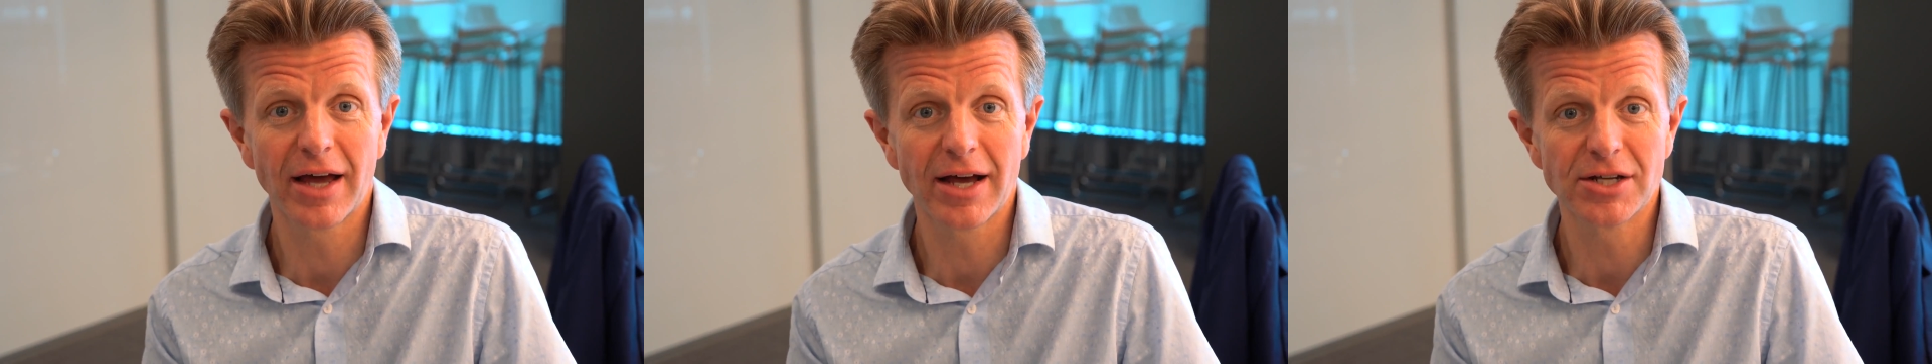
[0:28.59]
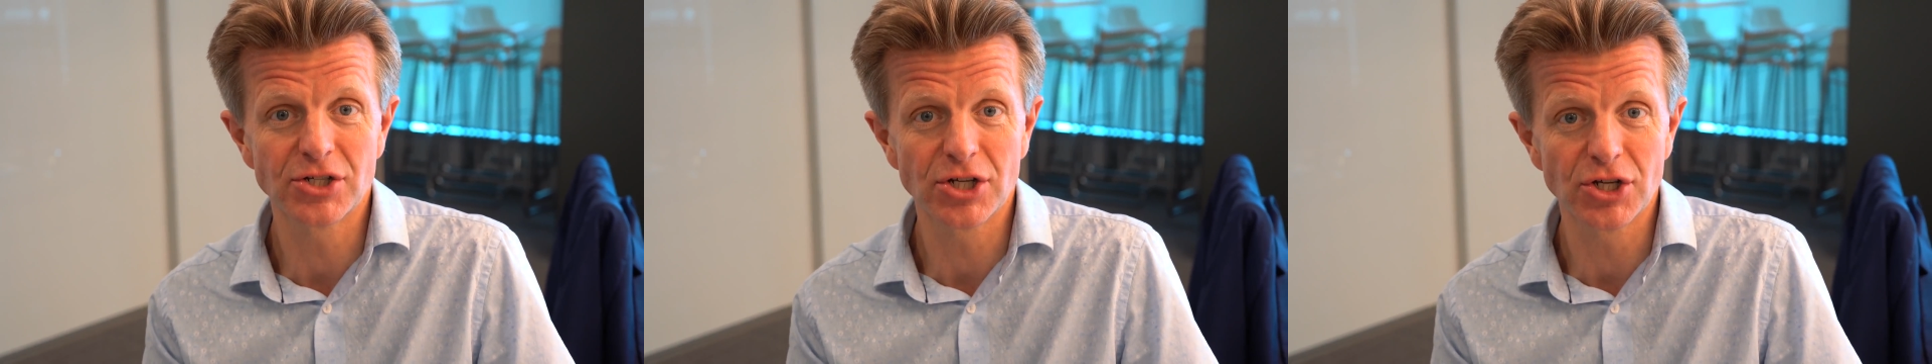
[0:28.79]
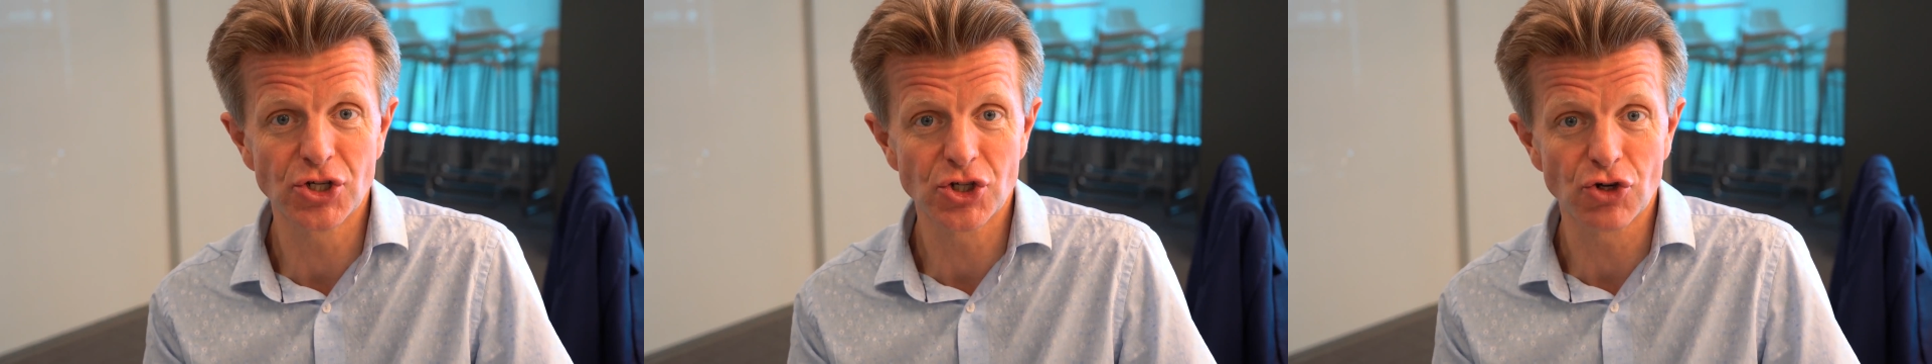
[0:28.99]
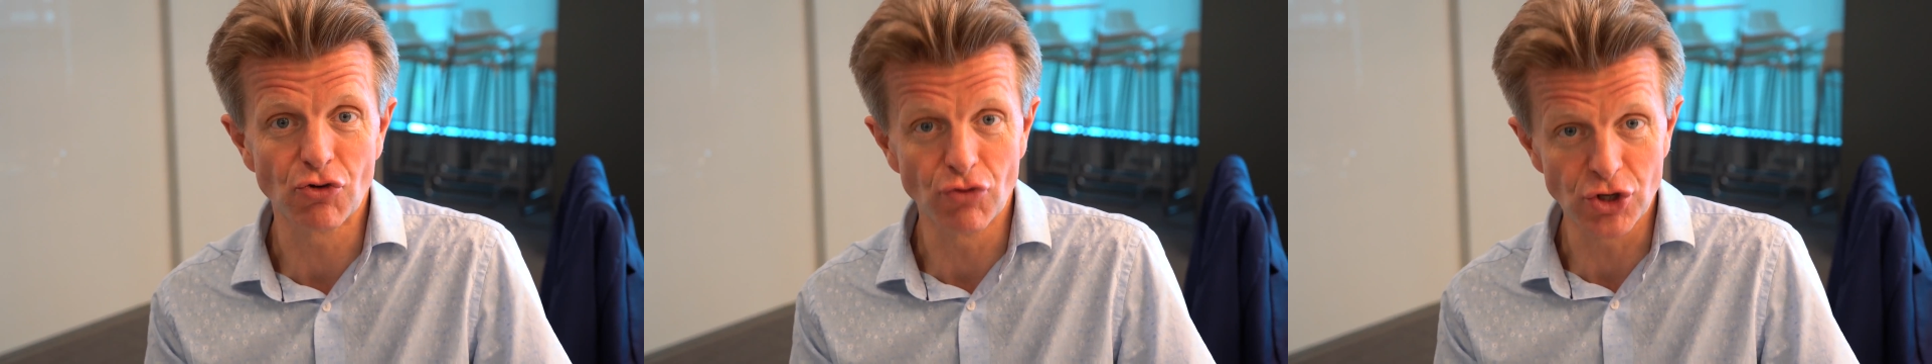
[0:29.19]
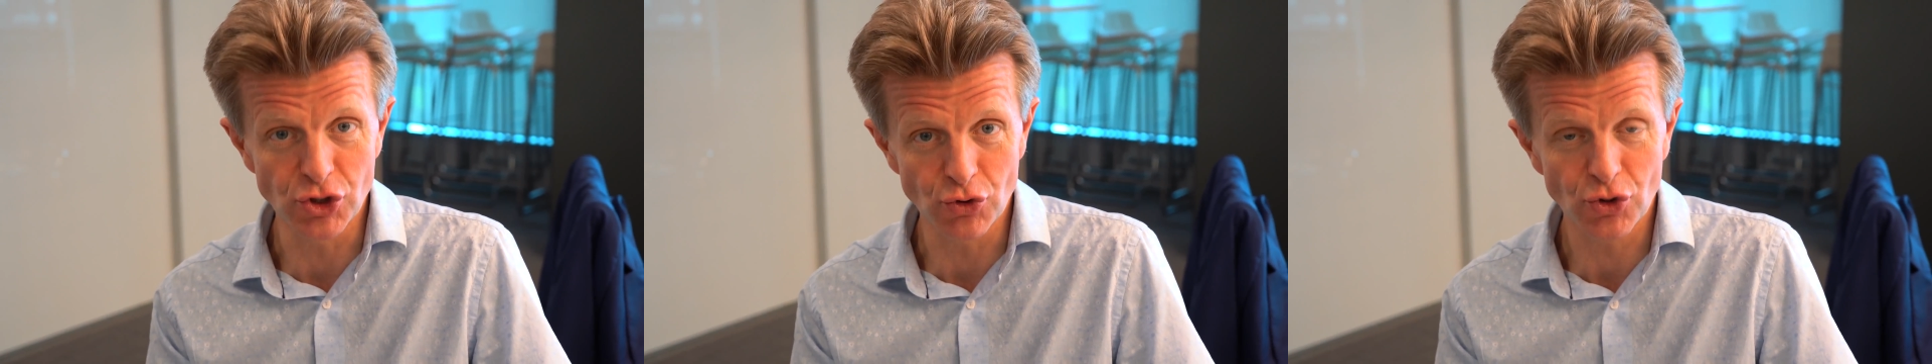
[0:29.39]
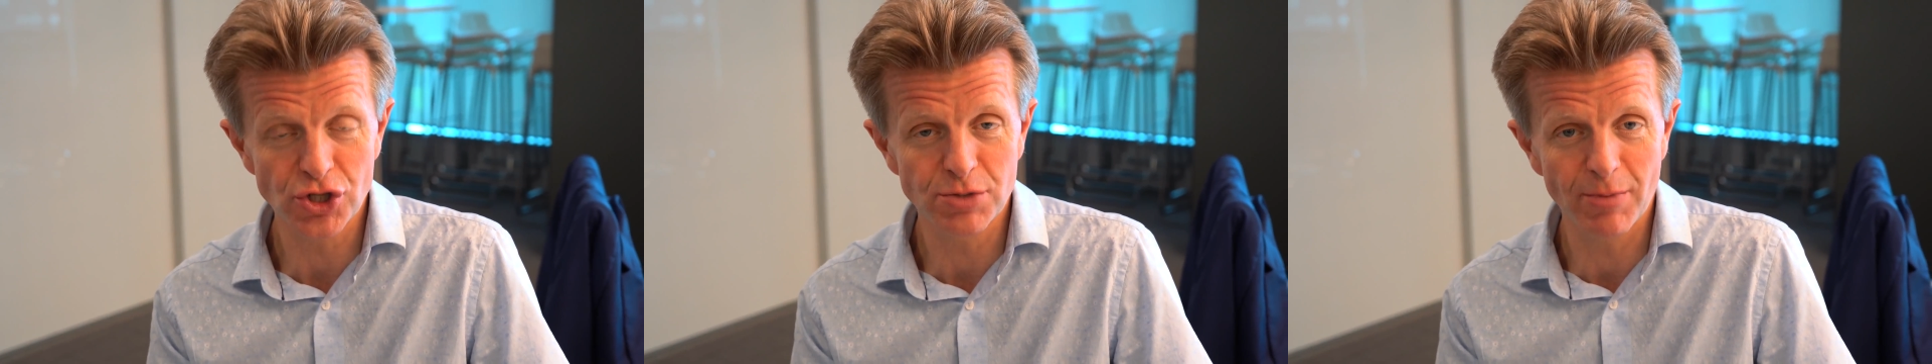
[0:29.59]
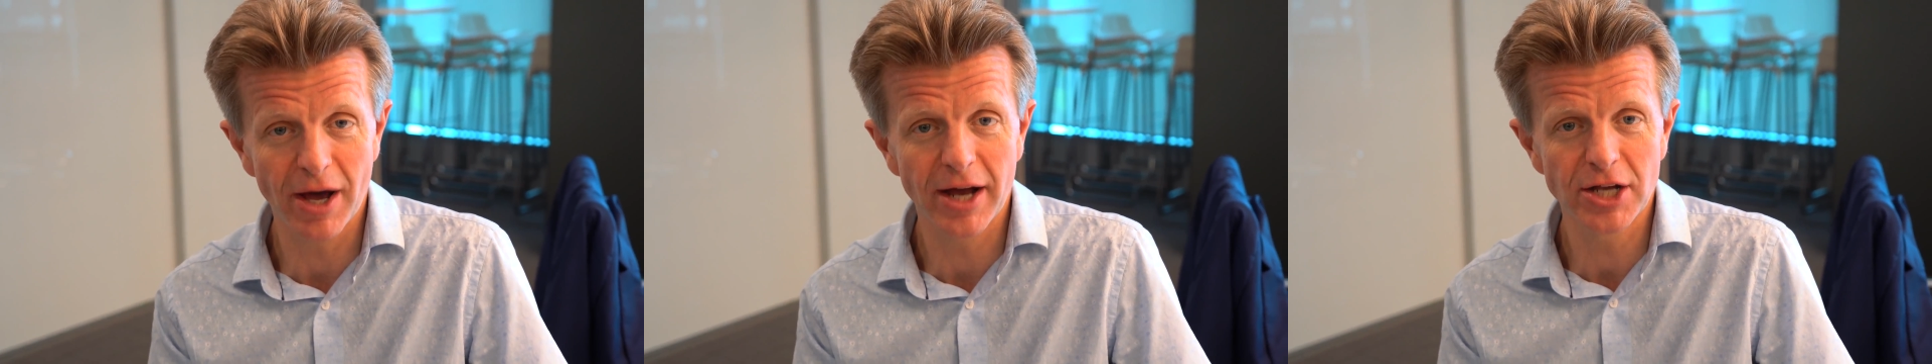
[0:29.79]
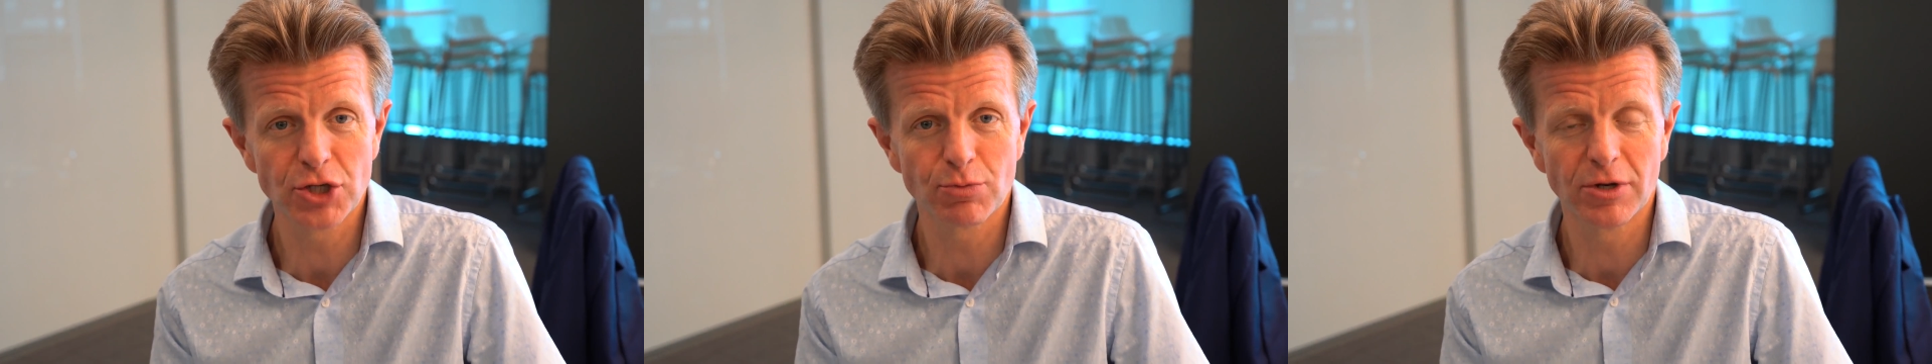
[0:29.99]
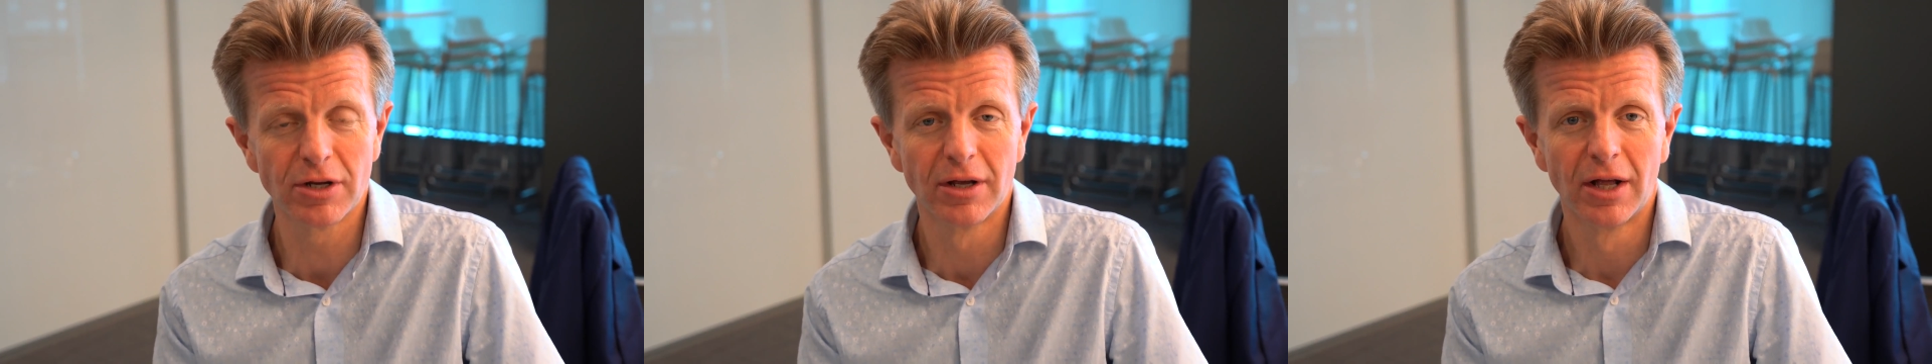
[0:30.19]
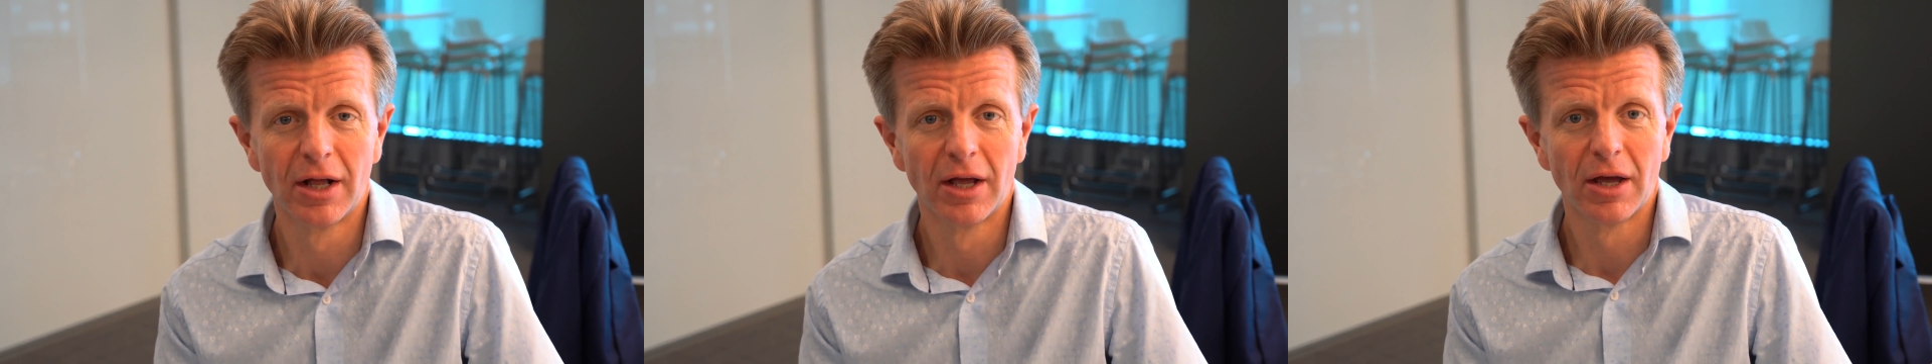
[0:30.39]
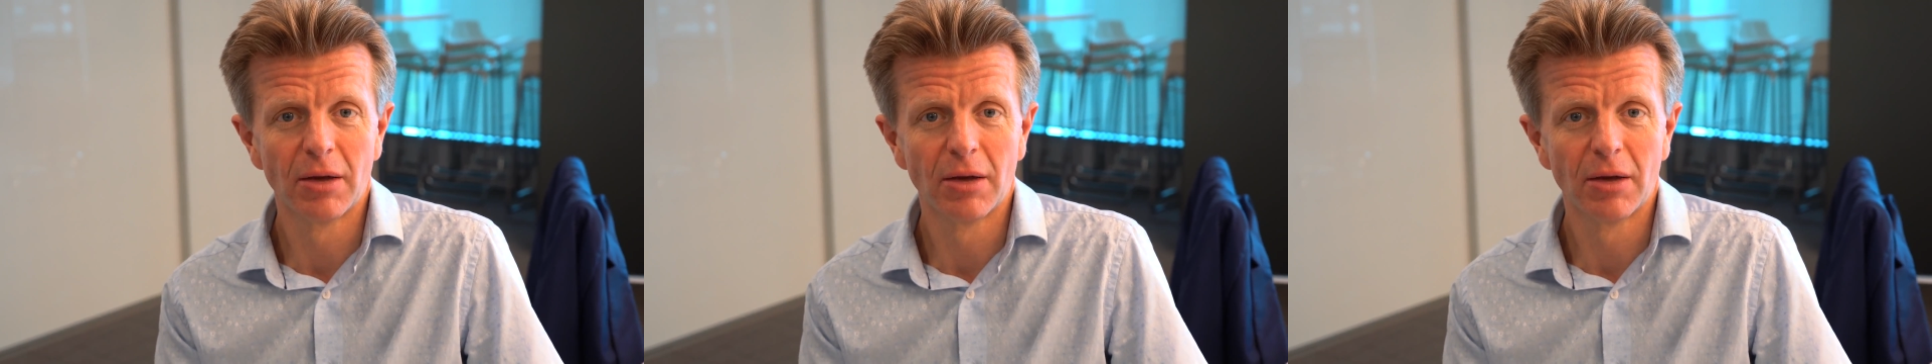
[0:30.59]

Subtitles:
as is resource management.